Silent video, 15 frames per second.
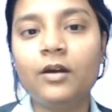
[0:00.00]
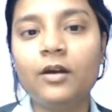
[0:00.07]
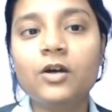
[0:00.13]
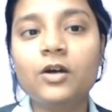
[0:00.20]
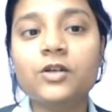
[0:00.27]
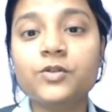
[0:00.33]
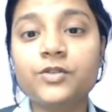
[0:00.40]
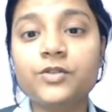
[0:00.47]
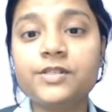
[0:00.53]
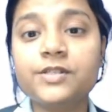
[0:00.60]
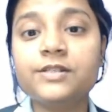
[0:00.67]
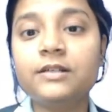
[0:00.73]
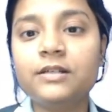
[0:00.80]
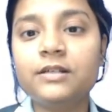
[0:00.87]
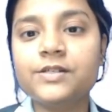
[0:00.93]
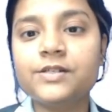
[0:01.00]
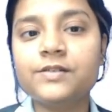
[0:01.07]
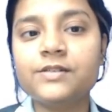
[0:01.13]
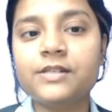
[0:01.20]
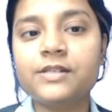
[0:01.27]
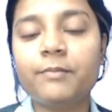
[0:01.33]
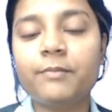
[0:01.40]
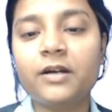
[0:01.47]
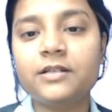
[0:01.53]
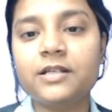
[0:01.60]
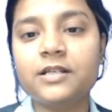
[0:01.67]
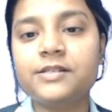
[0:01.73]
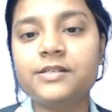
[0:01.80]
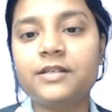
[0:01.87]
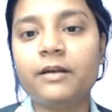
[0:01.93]
So this is the list of the
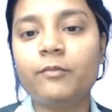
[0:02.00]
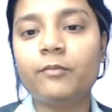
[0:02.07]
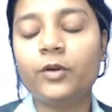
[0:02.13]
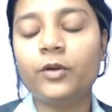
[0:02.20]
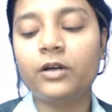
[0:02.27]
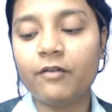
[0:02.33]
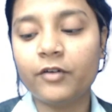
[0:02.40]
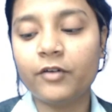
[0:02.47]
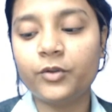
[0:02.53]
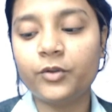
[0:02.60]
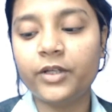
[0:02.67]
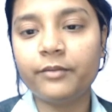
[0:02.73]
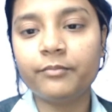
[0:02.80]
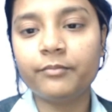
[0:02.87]
sub-contents that I'm going to cover today.